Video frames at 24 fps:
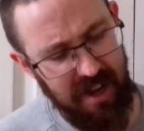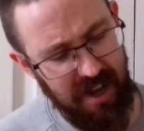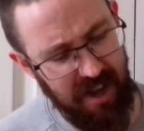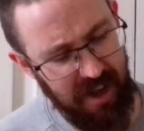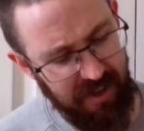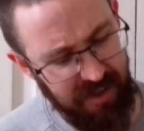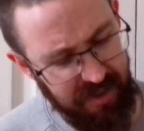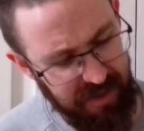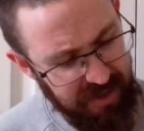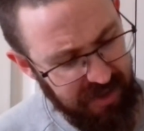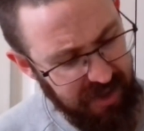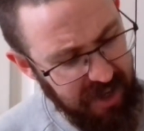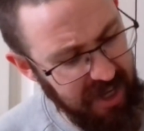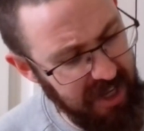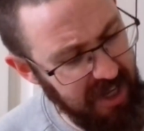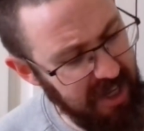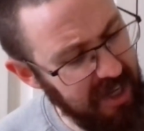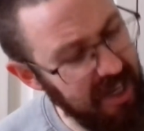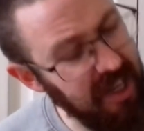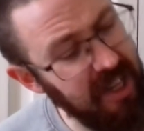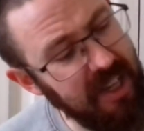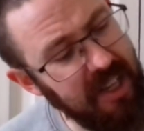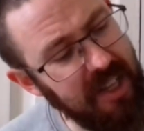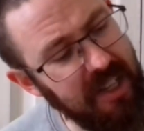I
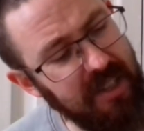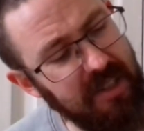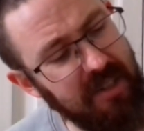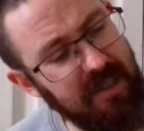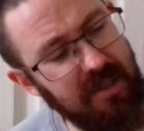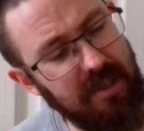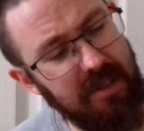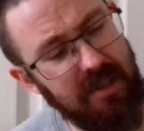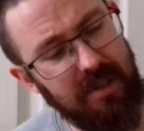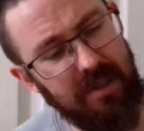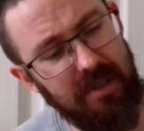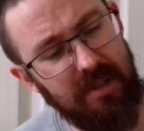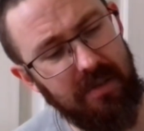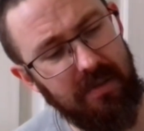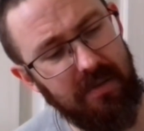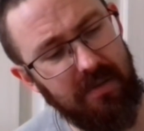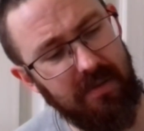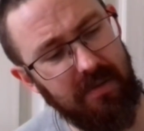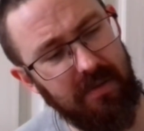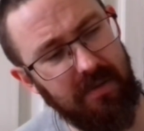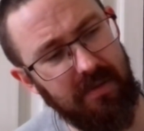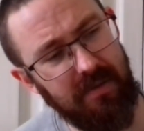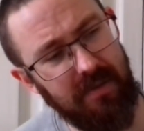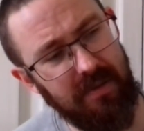think it's...
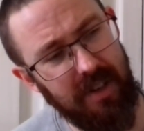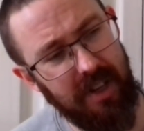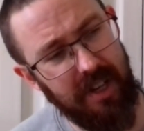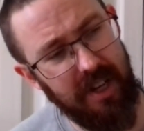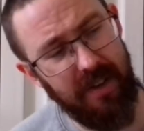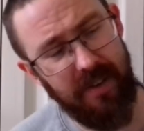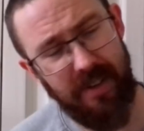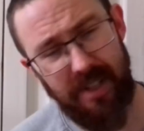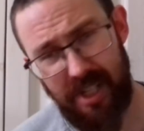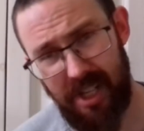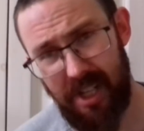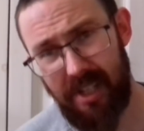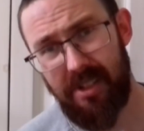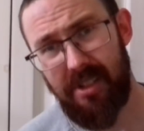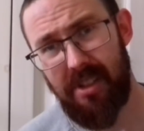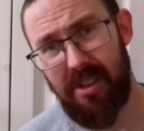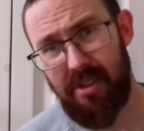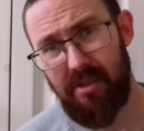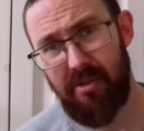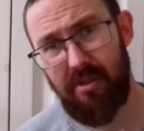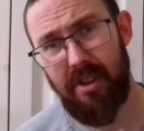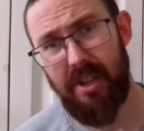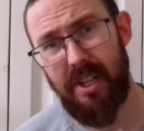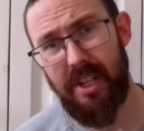I know it's under
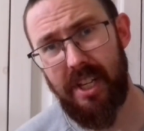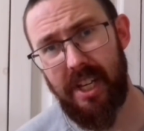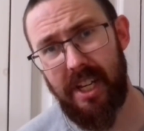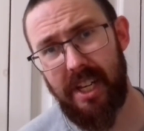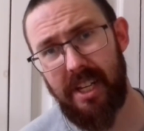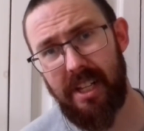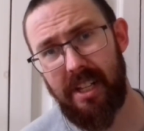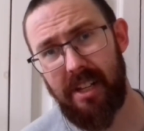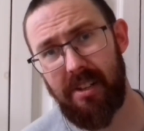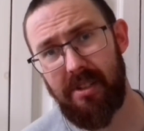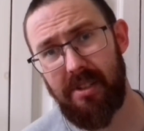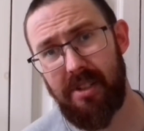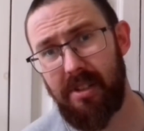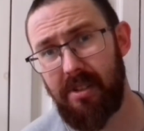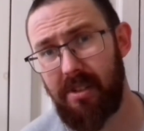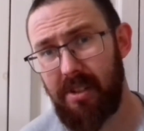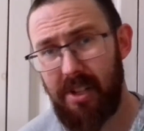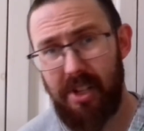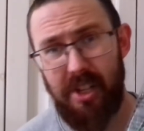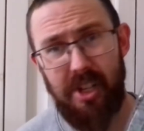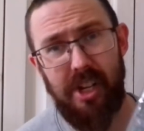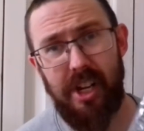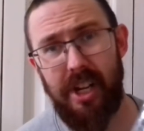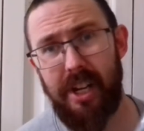three kilos. I'm going
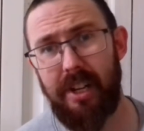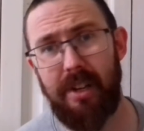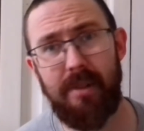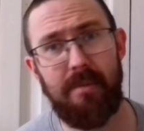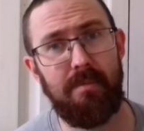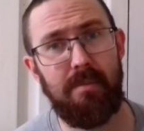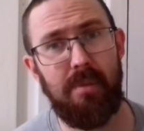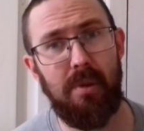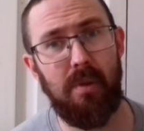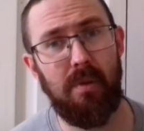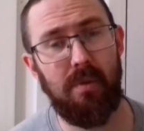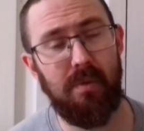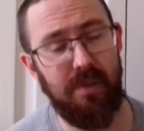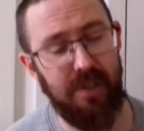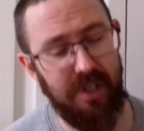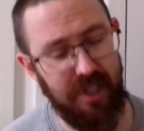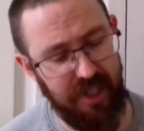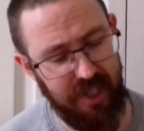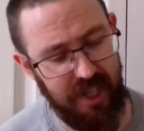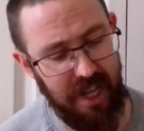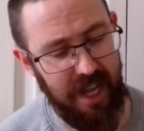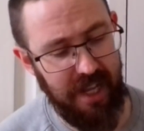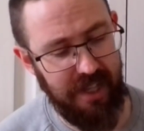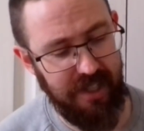to check and put all the
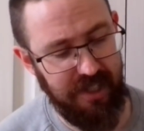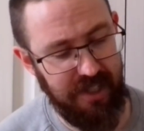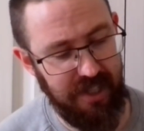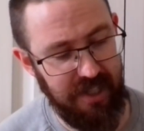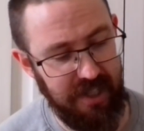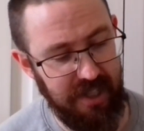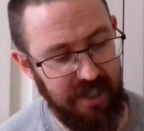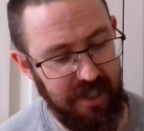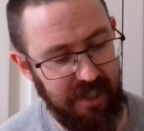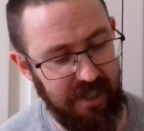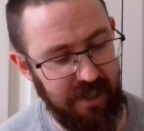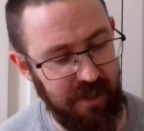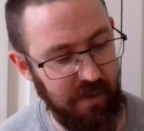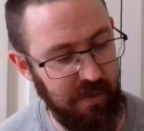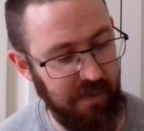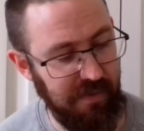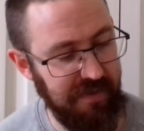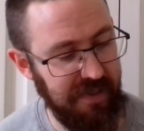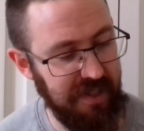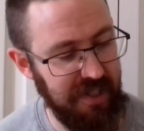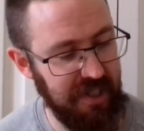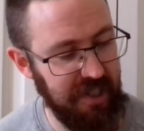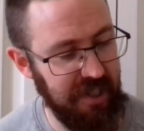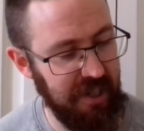stats in this little
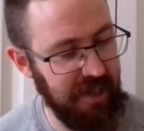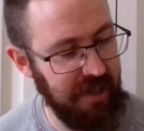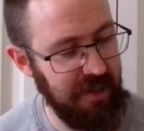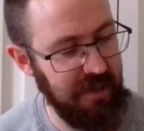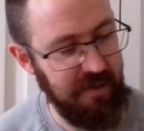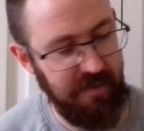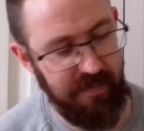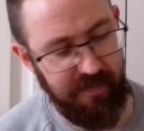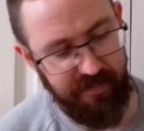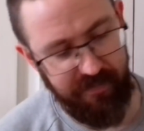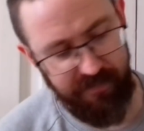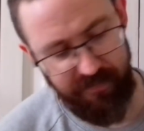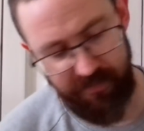video.